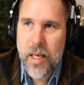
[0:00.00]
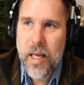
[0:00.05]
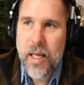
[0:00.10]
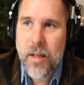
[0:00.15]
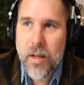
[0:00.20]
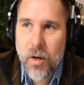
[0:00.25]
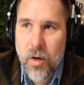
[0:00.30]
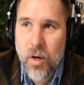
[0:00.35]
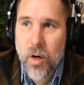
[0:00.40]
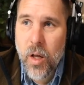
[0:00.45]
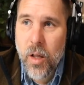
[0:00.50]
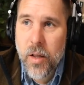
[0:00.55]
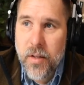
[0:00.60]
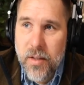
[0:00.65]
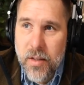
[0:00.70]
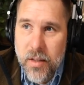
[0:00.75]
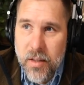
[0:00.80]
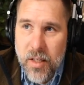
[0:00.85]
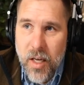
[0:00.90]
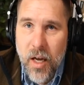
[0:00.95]
And there are a
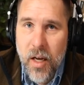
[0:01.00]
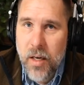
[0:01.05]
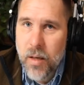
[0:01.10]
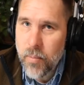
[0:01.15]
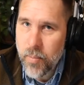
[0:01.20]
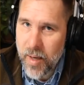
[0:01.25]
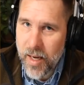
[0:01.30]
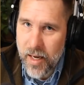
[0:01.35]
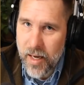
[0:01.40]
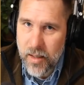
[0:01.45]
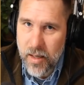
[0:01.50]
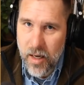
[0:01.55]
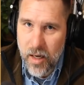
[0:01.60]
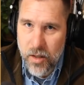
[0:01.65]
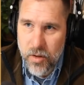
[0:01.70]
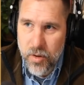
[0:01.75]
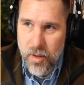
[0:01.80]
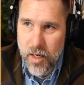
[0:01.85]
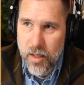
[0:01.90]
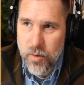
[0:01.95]
ton of bad
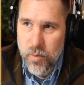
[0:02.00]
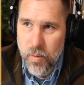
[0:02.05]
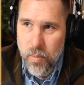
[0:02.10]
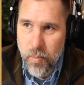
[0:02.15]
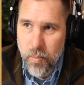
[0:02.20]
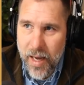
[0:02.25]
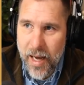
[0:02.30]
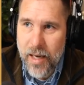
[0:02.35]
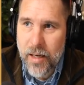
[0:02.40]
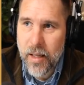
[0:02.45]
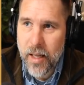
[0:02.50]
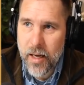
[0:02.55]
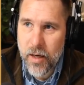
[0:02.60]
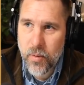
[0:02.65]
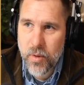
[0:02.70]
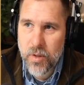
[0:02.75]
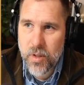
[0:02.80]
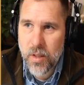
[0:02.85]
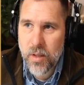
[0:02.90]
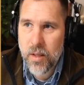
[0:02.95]
contracts with bad
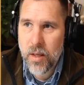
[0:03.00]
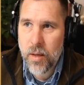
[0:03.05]
language in